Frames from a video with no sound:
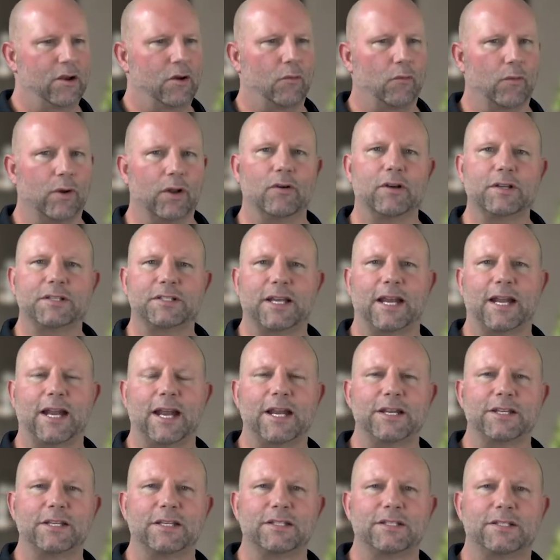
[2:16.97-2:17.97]
real estate
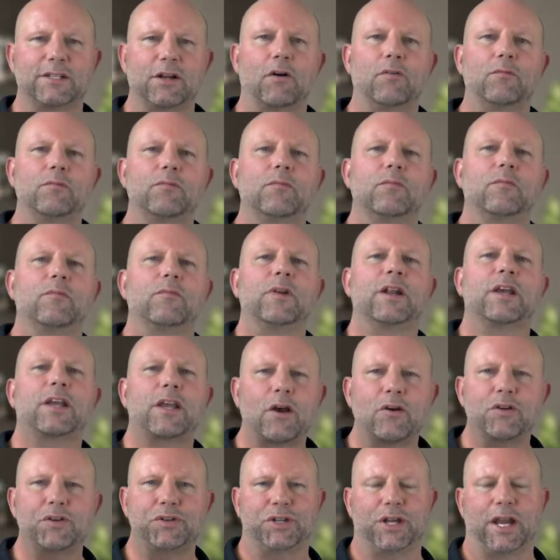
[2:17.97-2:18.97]
agents don't
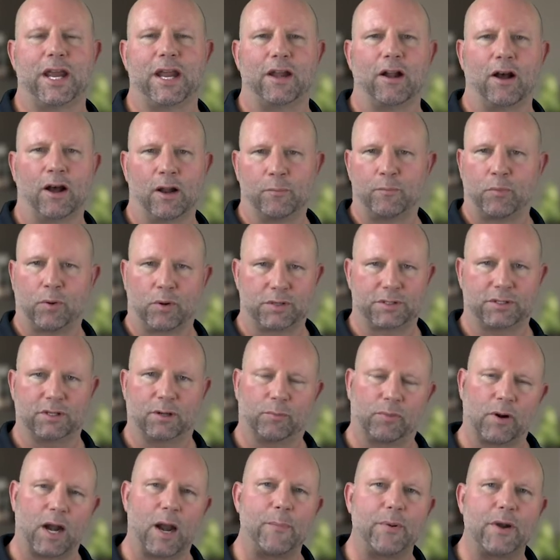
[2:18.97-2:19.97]
negotiate on personal
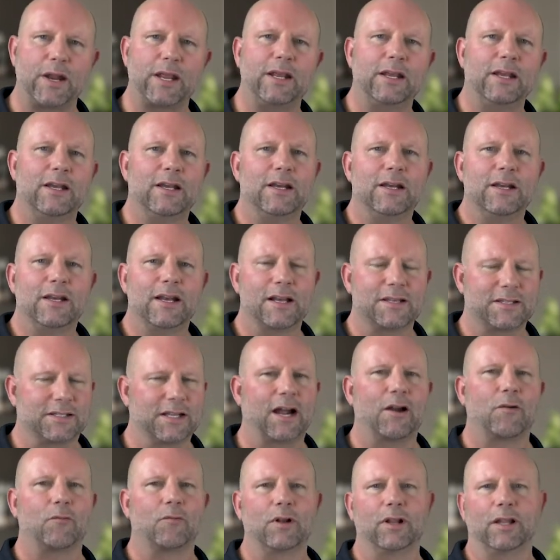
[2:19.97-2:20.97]
property. That's
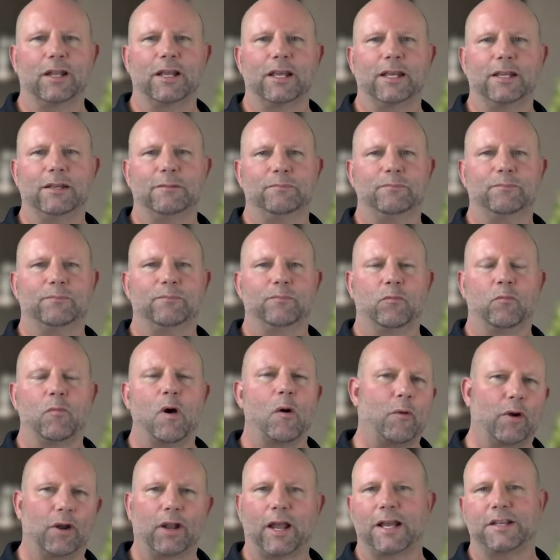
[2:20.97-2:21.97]
not really
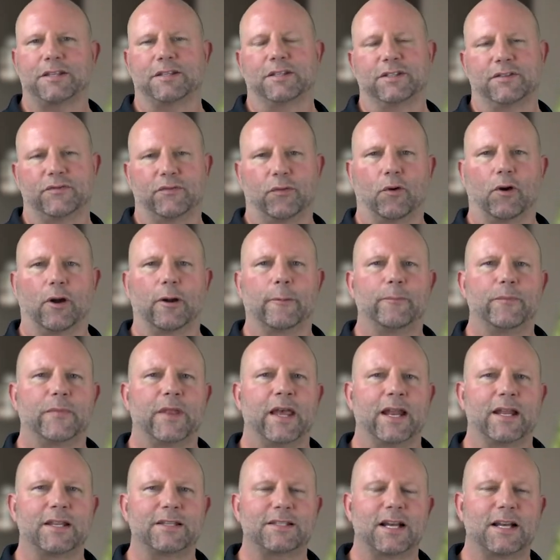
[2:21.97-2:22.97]
what we're licensed for.
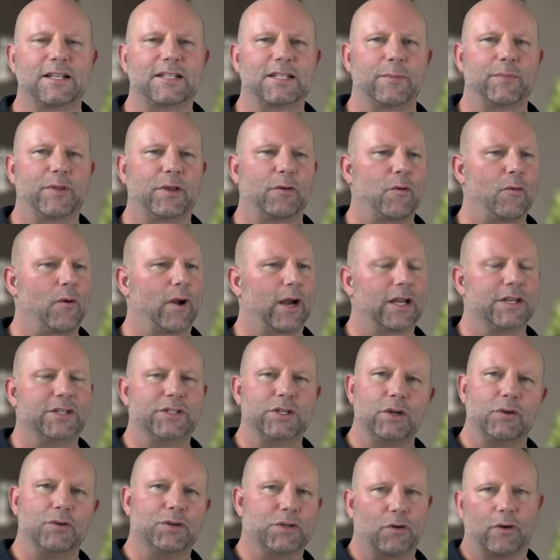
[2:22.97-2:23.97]
And it's not something we want to
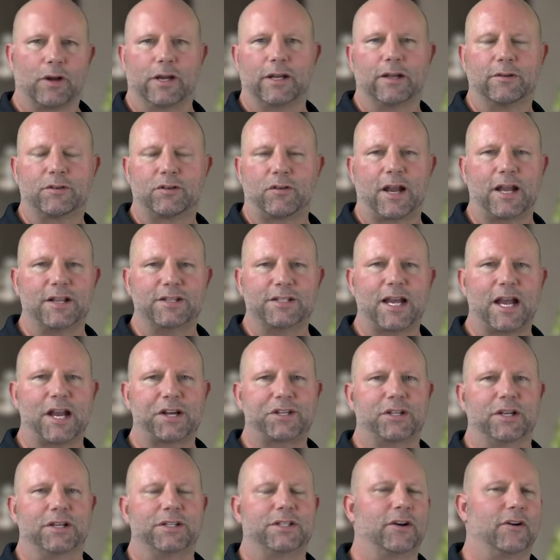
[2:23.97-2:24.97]
do during the
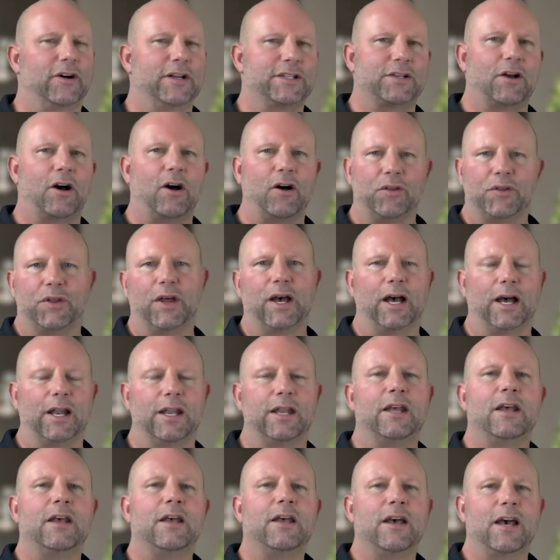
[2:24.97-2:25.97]
transaction until it's all
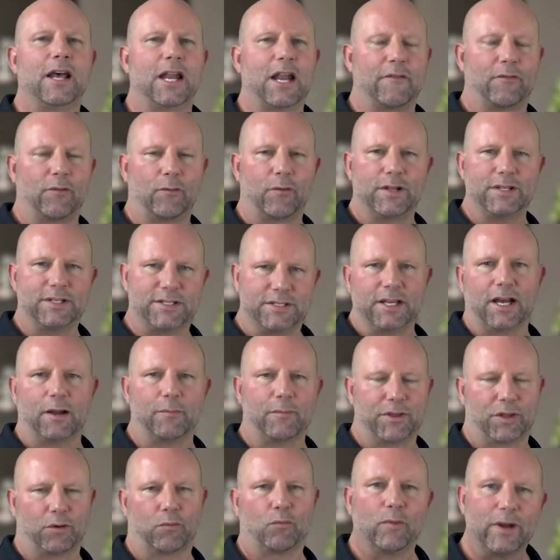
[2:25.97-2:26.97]
done and everyone's
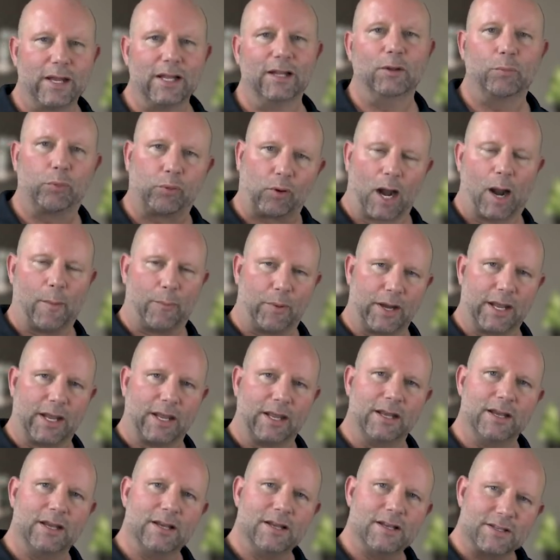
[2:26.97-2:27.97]
done with a real
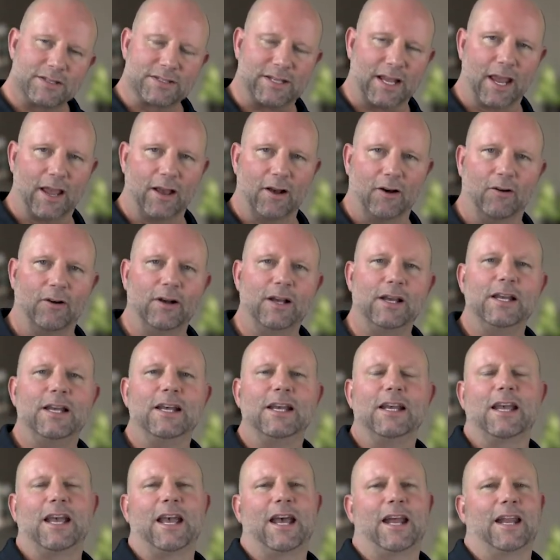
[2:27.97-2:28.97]
property sale
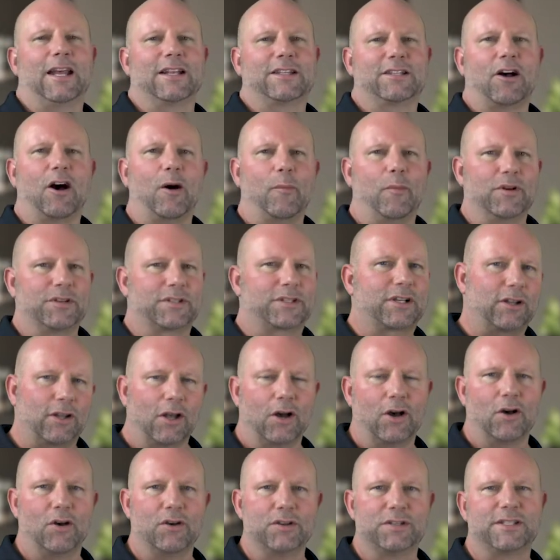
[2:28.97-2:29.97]
and it's almost
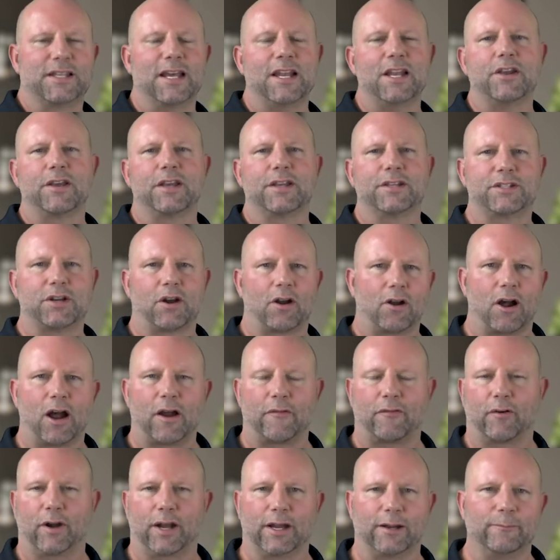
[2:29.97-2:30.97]
closed. Then you can start
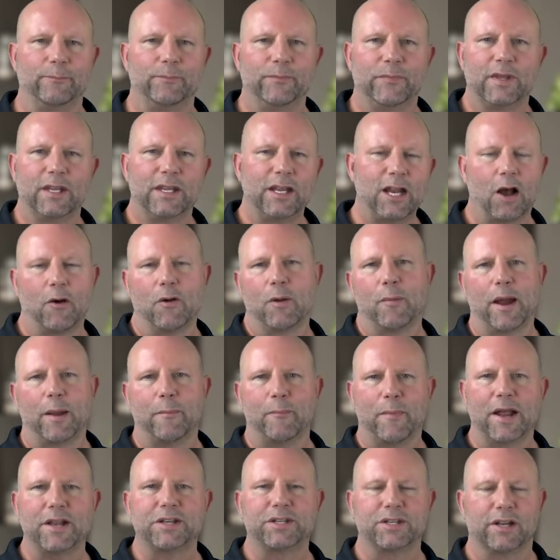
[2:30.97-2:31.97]
offering, we
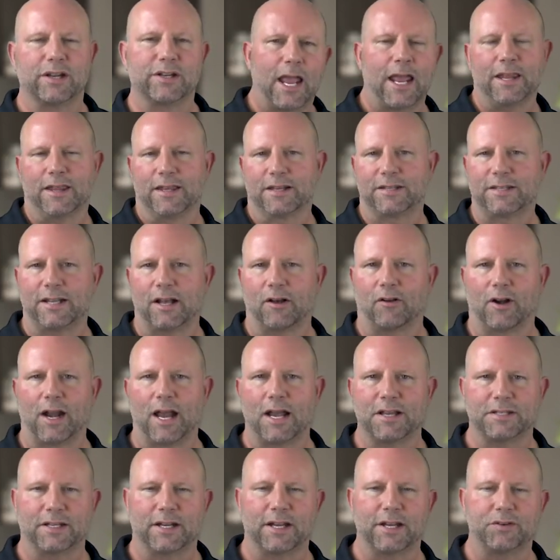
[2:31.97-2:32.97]
might mention it. Hey, the seller
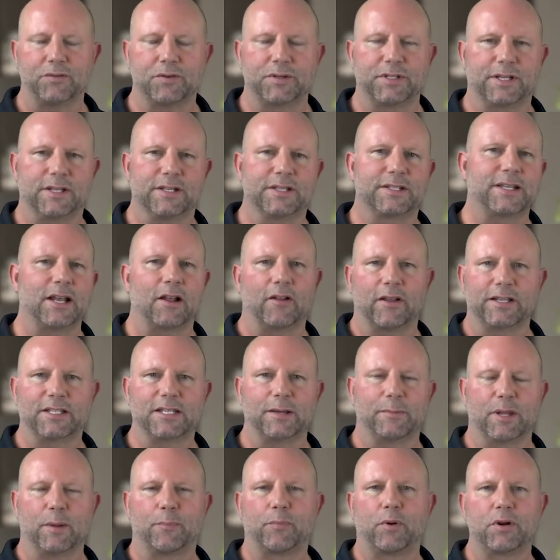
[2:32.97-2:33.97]
has an interest in selling
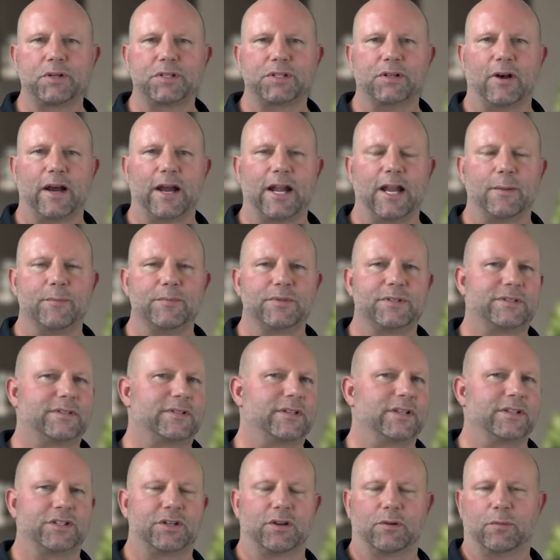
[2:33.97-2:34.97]
some of the personal items.
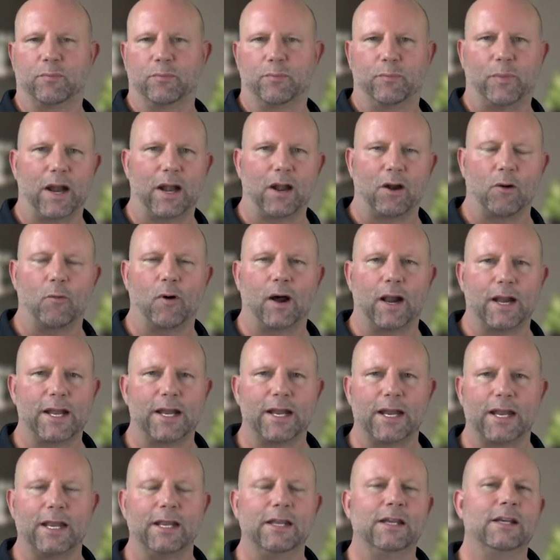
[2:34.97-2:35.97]
Does your buyer want
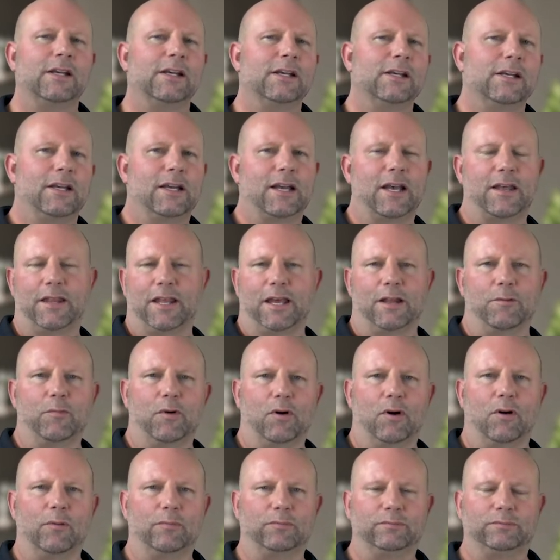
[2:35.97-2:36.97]
any? And then
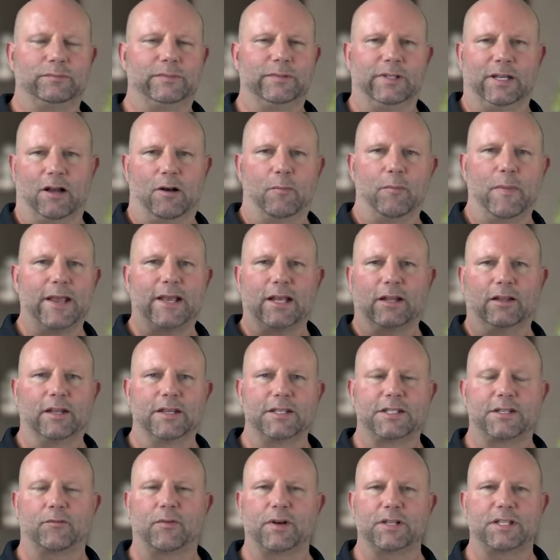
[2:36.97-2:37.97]
we'll, make a
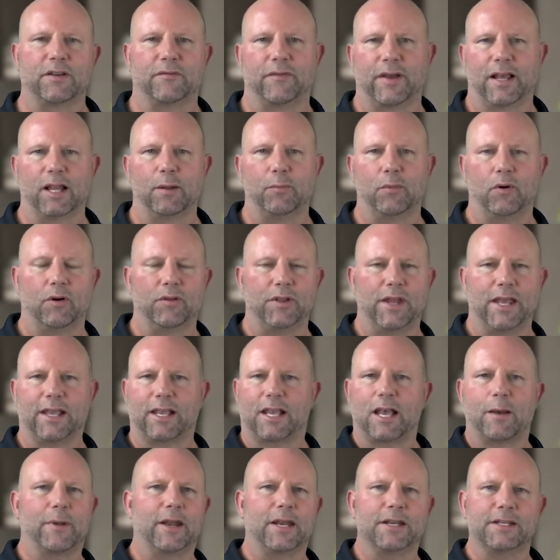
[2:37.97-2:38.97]
list of what's available and they
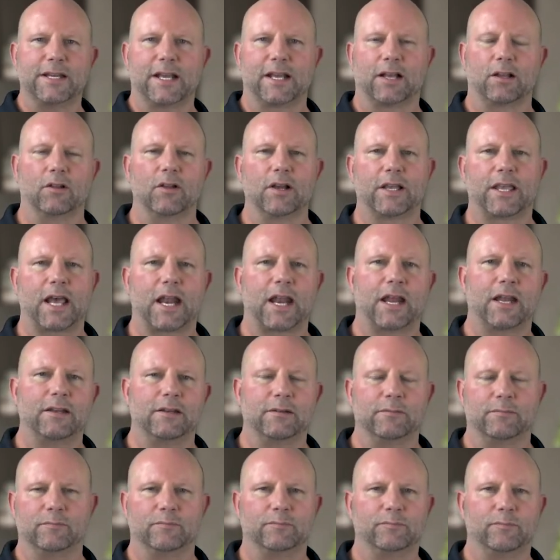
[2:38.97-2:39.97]
can come in and take a look at it
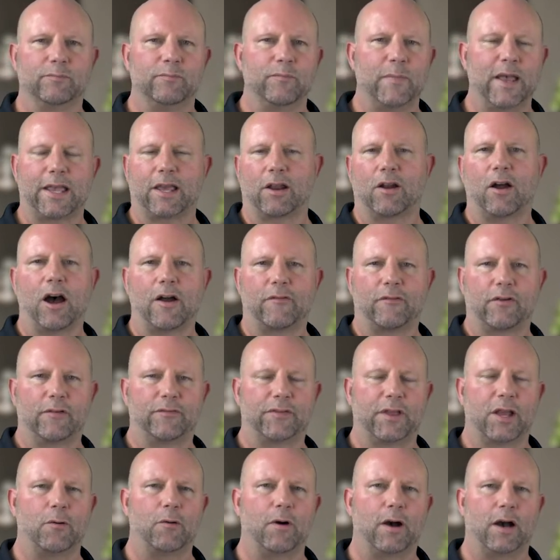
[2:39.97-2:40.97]
and make an offer
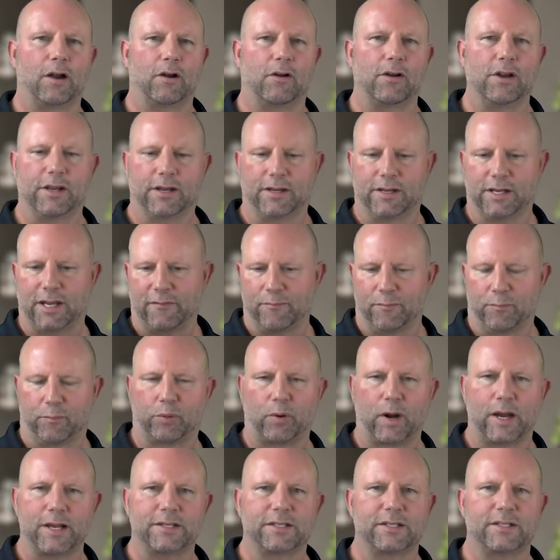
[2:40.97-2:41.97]
if they want, or you can give them
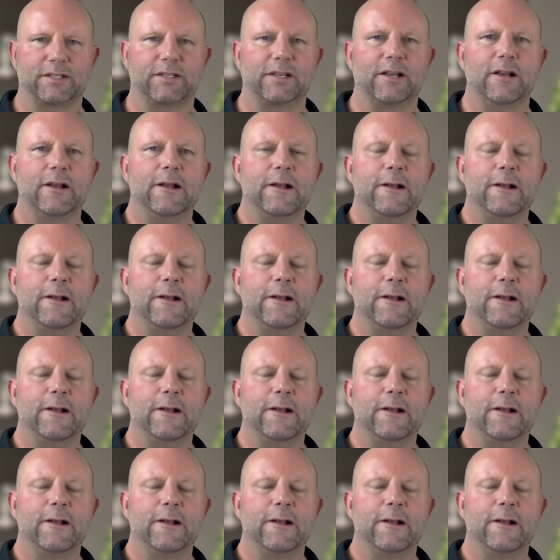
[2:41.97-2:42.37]
prices.